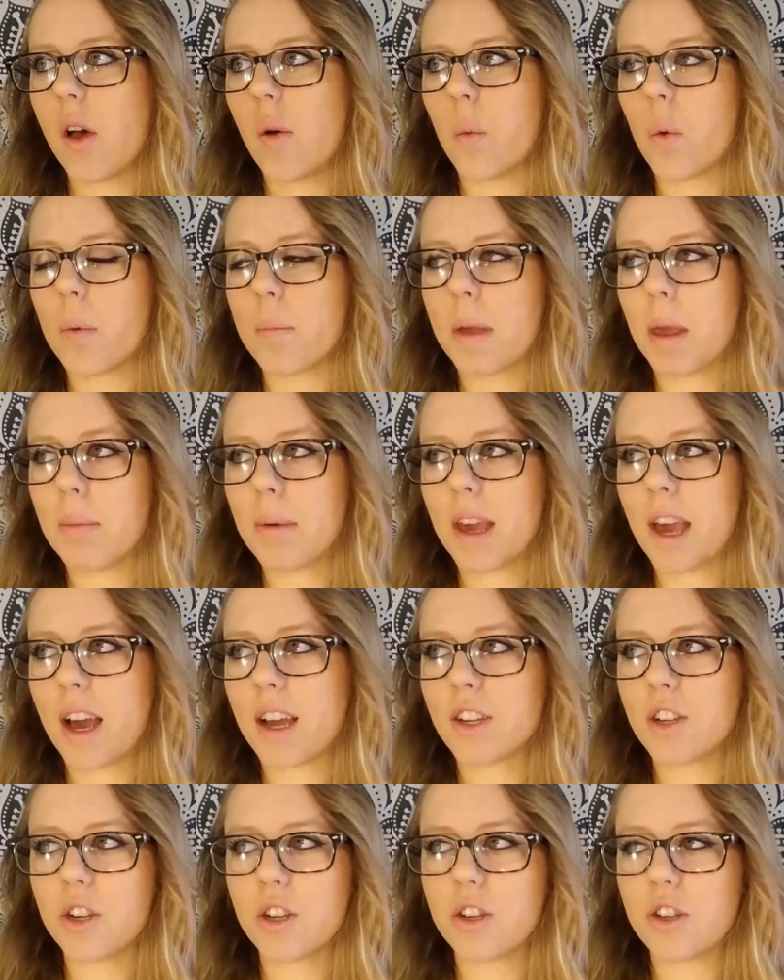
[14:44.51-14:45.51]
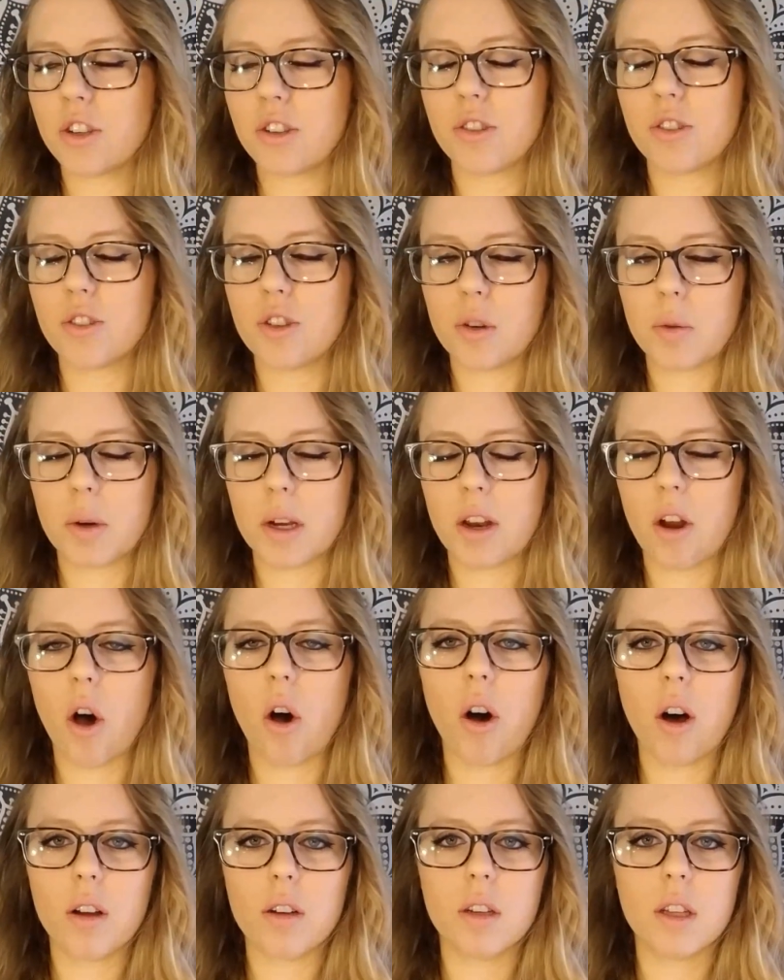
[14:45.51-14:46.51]
well, maybe I should just do it
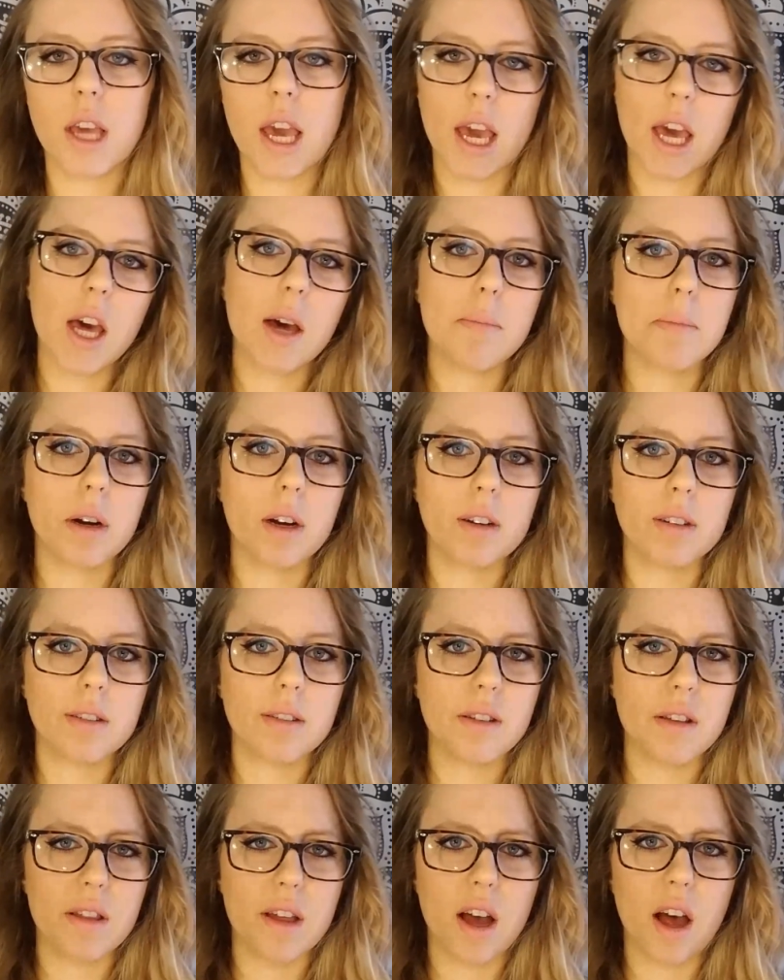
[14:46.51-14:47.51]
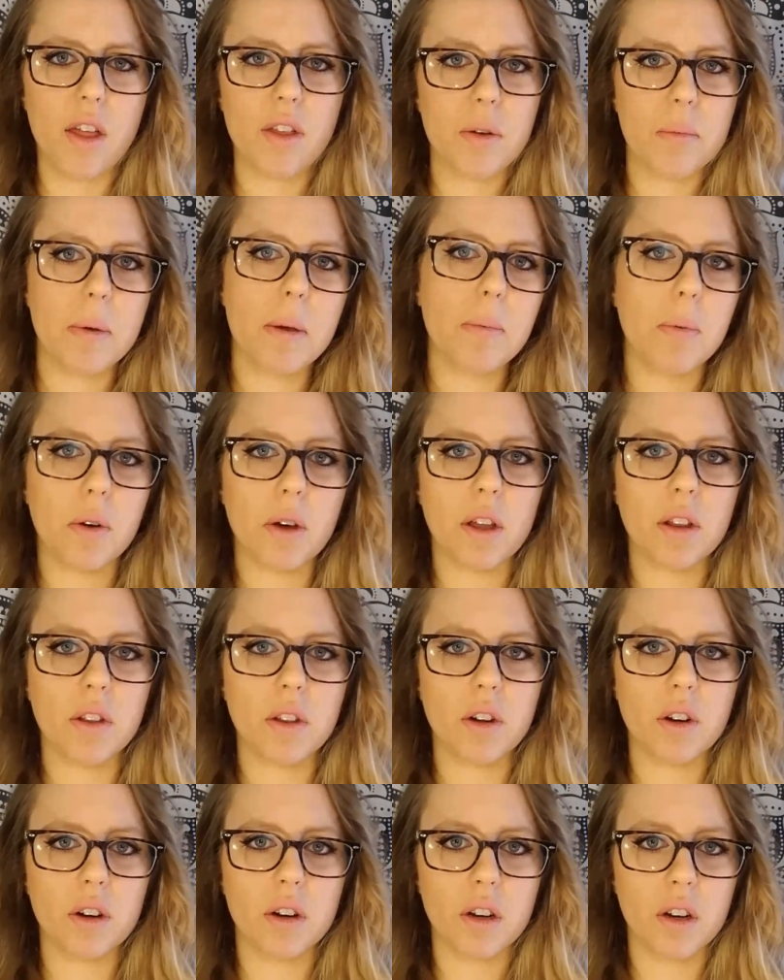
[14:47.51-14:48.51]
on camera so that other people can
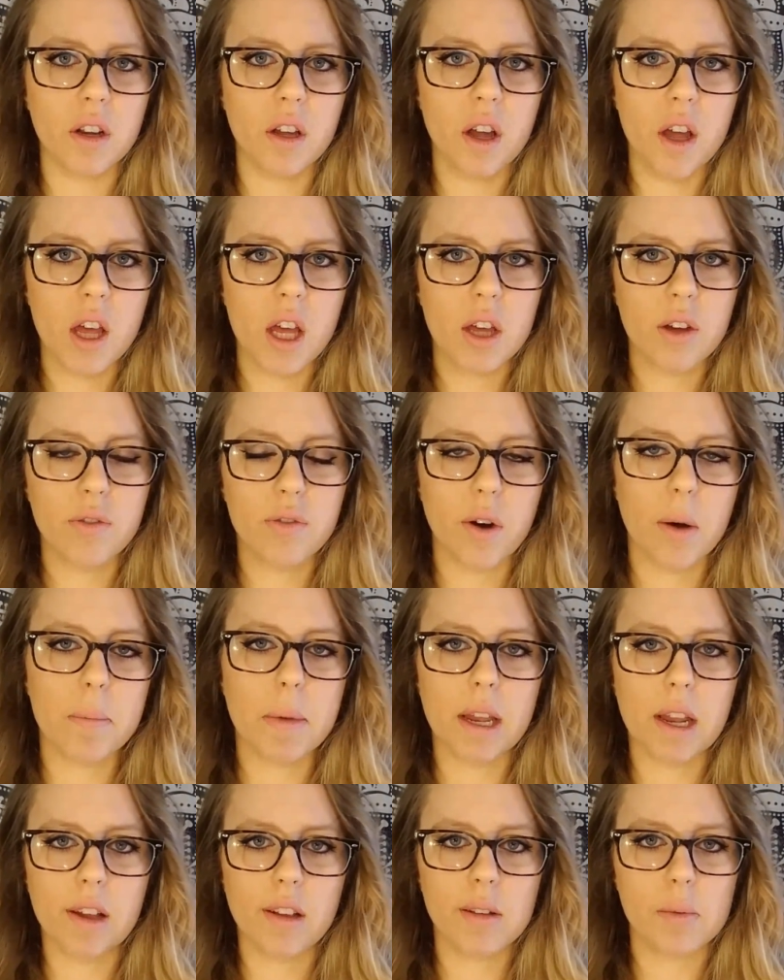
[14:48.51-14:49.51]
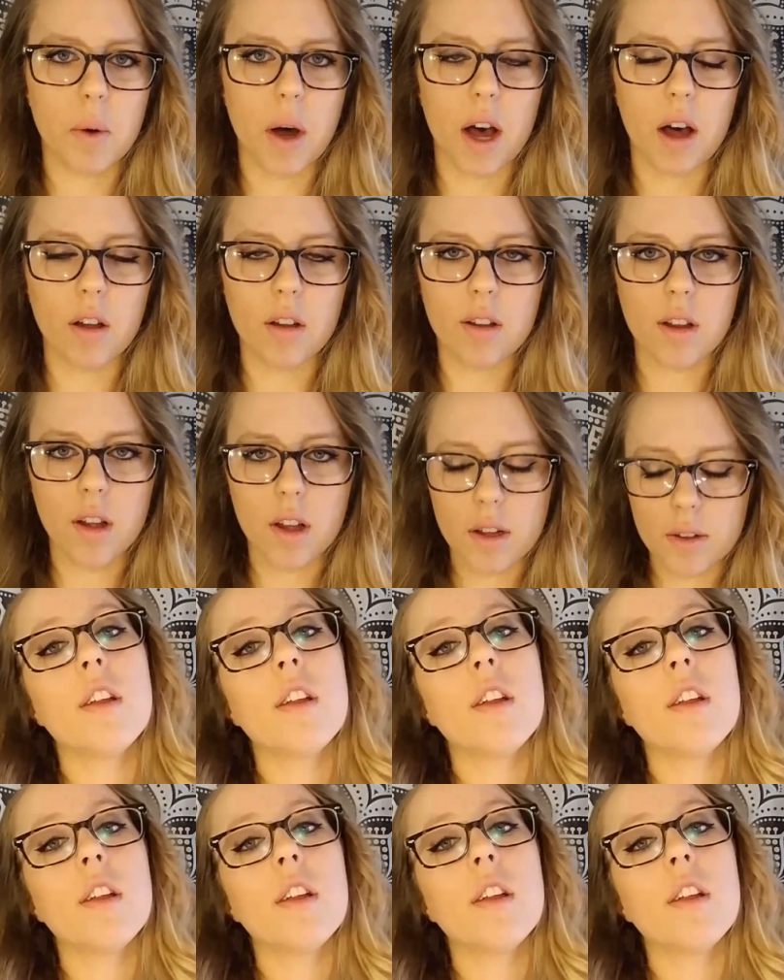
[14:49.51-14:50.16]
learn from it as well.